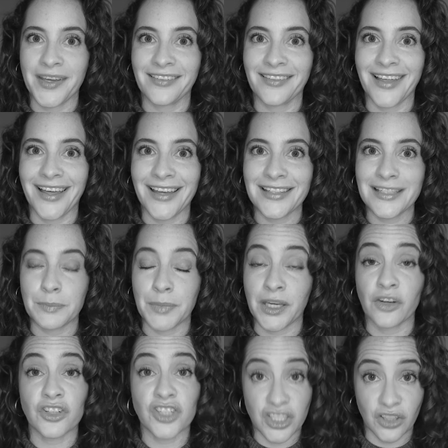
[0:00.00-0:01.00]
less, but
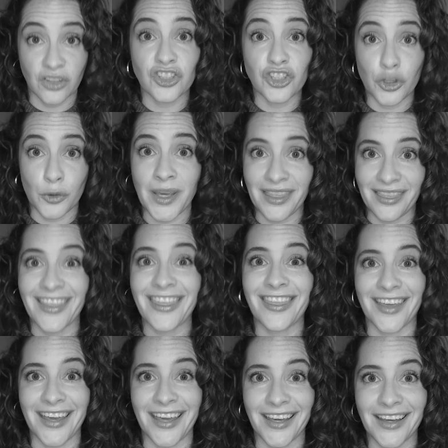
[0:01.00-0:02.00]
you're still doing the
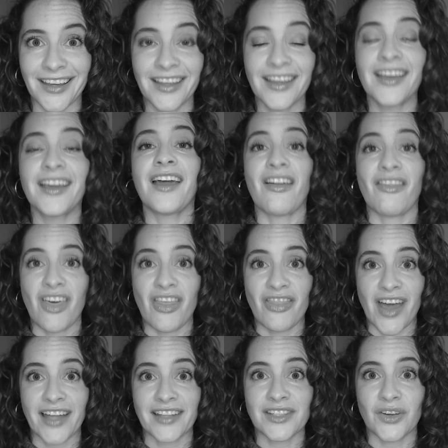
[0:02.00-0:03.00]
thing, then
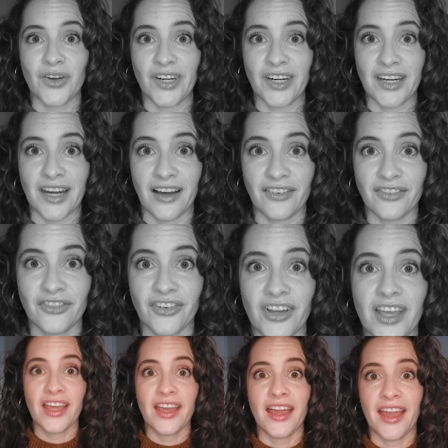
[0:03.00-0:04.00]
that's good enough.
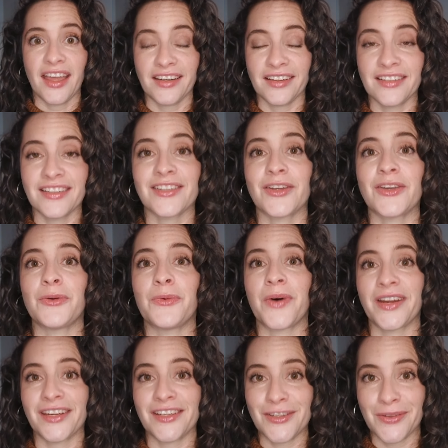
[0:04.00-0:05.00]
And so you
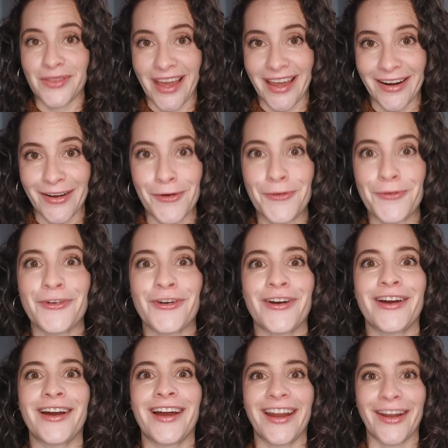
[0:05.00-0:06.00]
want to do that
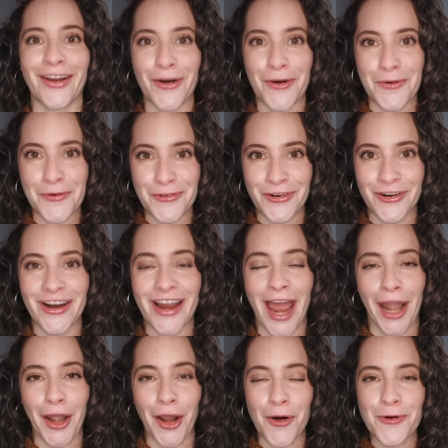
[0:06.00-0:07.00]
over and over
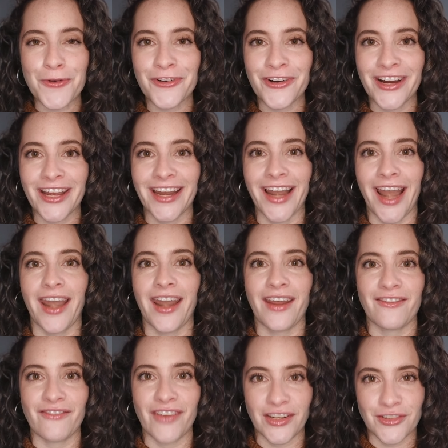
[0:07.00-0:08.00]
and over again. And
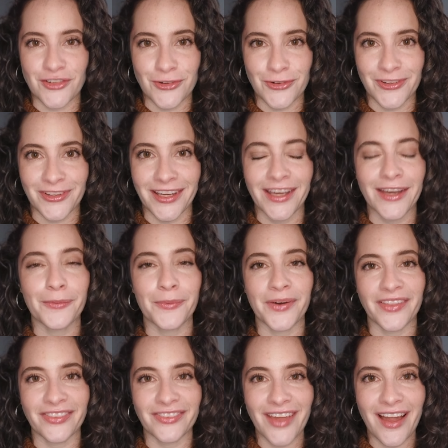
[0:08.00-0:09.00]
eventually,
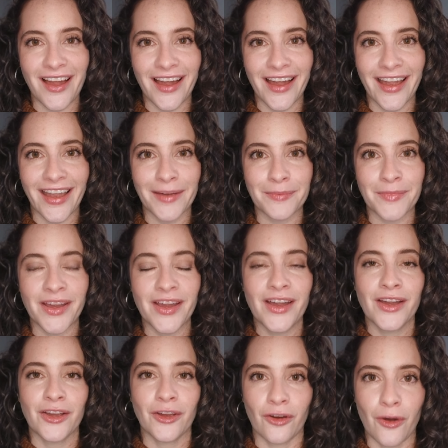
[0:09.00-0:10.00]
with time,
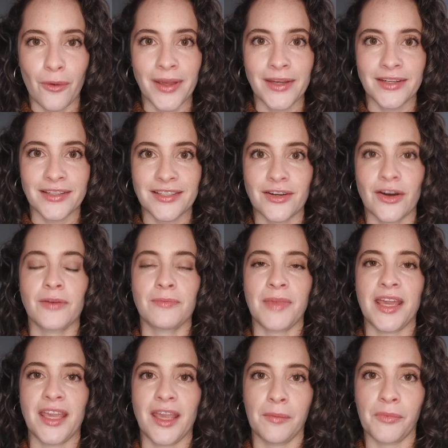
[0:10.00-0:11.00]
you're going to start
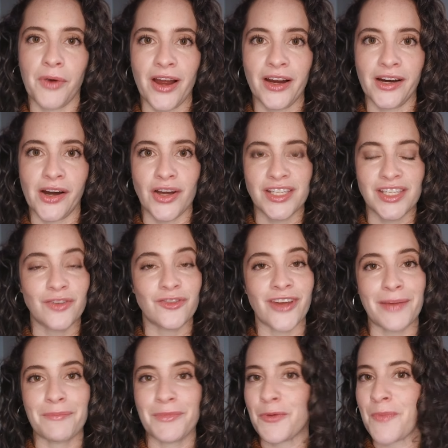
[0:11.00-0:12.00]
making progress. You,
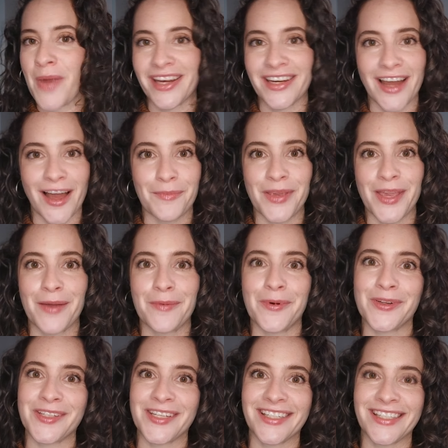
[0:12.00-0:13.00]
know, you might not be
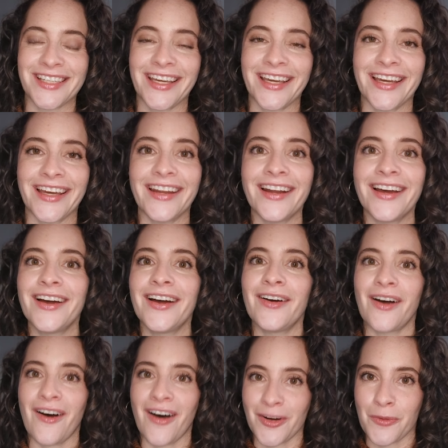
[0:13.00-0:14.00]
able to see it
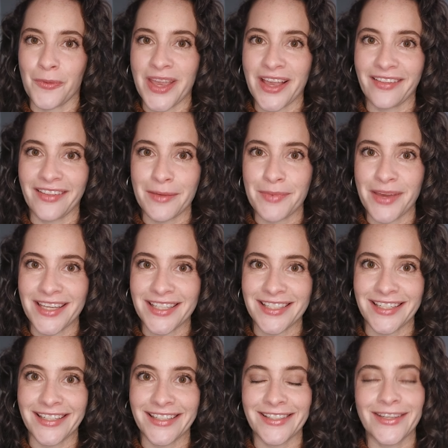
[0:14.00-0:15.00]
on a weekly
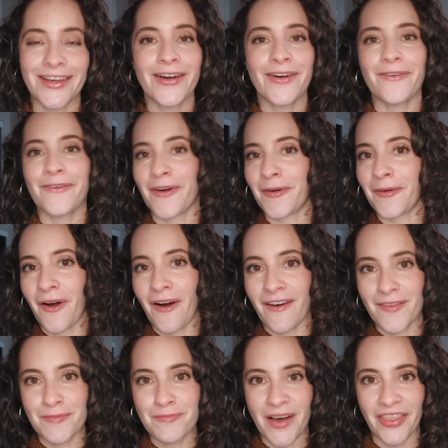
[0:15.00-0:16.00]
basis
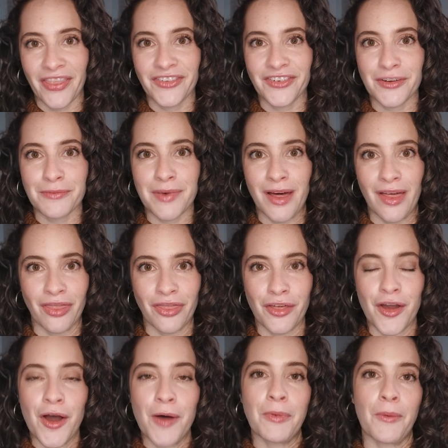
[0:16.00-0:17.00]
or month to month,
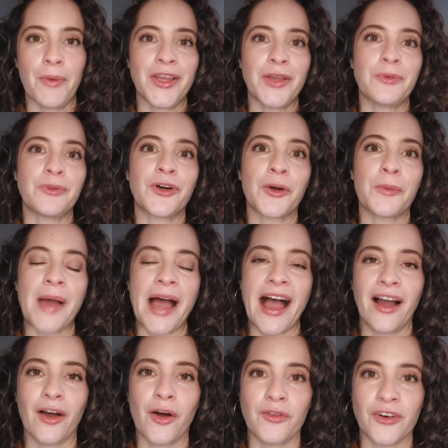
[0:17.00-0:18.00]
but when you look
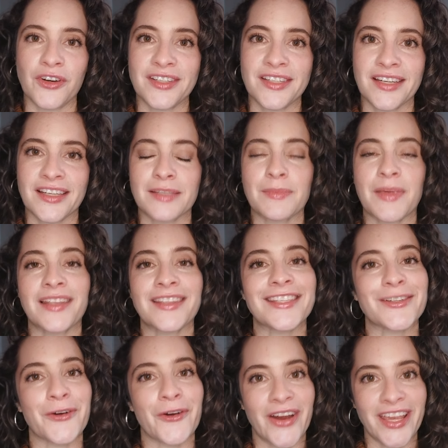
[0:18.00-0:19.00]
back over six months
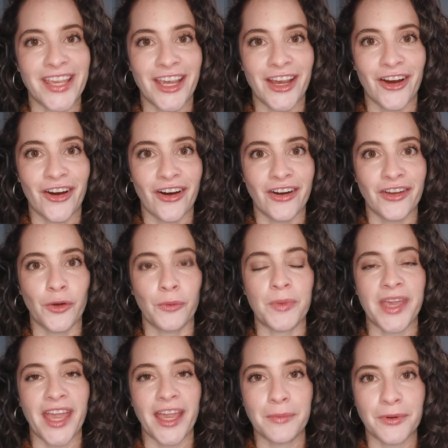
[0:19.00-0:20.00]
or a year, you'll
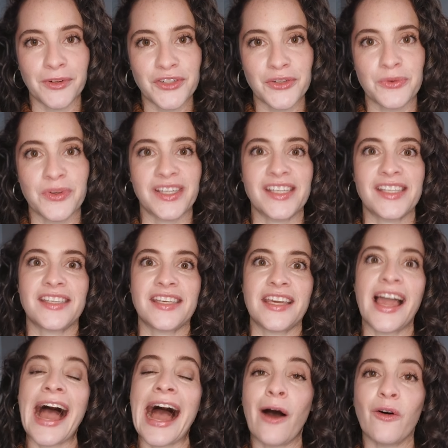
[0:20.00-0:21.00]
be able to really see
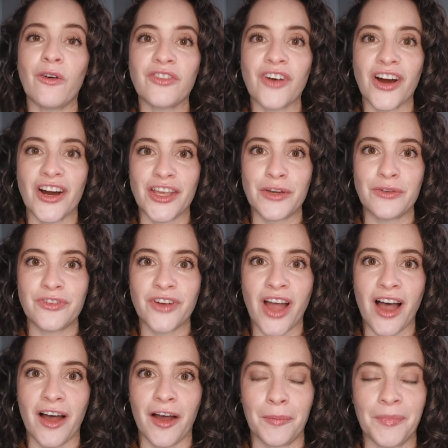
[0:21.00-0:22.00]
how far you've
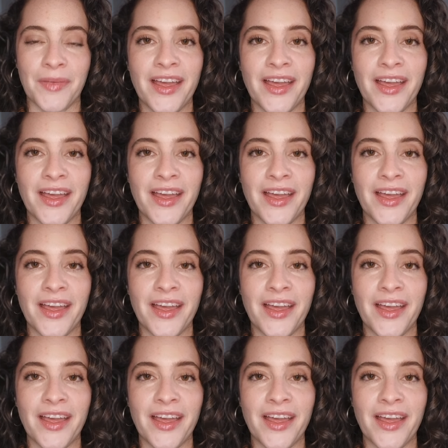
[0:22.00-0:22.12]
come.